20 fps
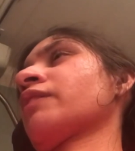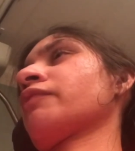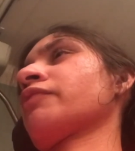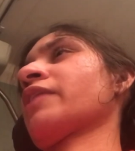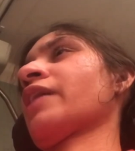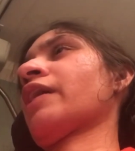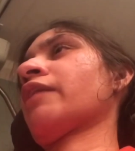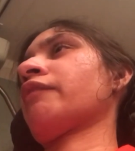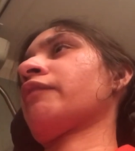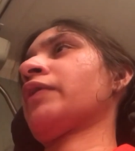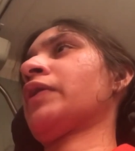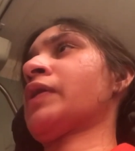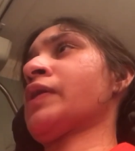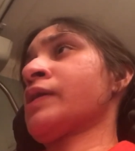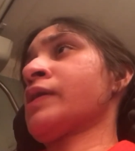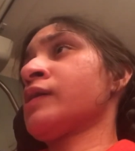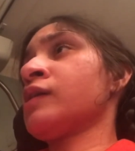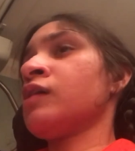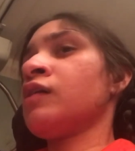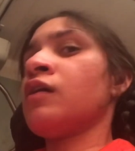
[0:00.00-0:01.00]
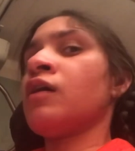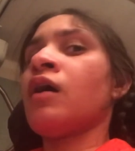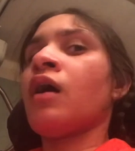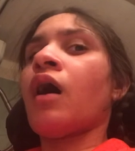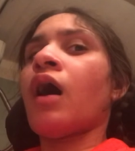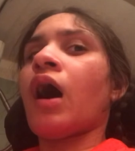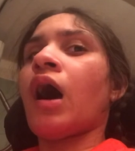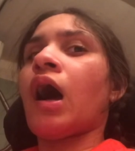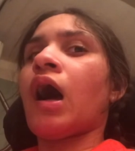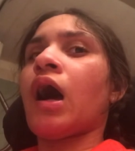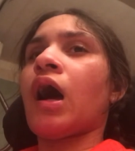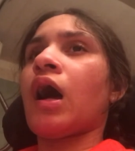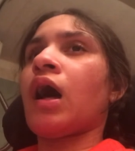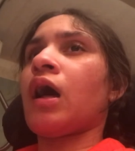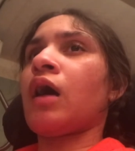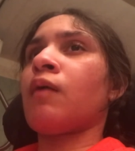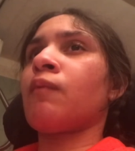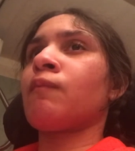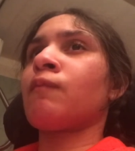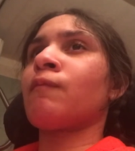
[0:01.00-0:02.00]
January.
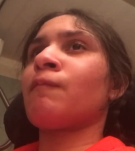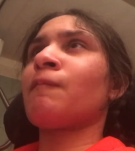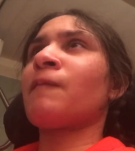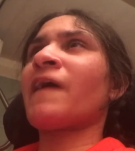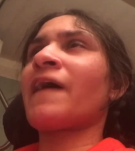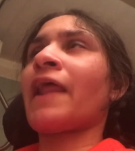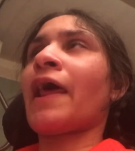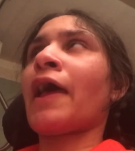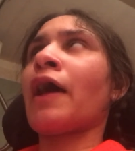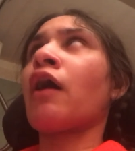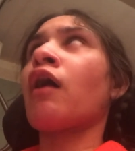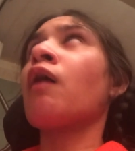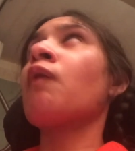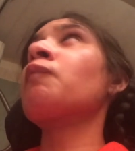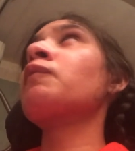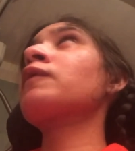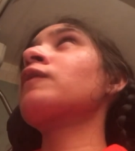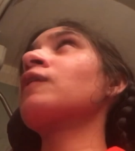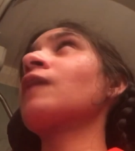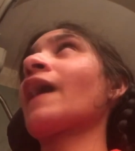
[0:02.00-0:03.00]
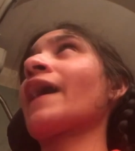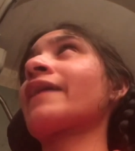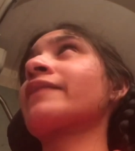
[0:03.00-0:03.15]
But I hope you like